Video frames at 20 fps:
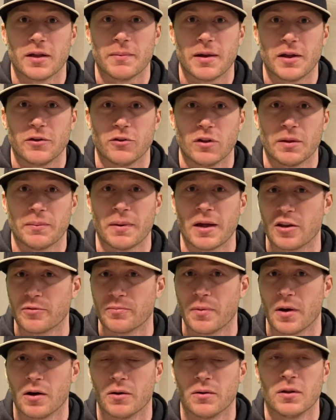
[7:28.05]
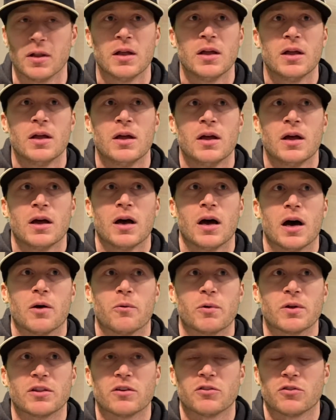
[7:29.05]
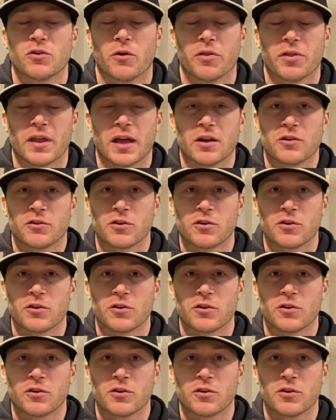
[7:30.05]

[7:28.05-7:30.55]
in Major League Baseball with this whole thing.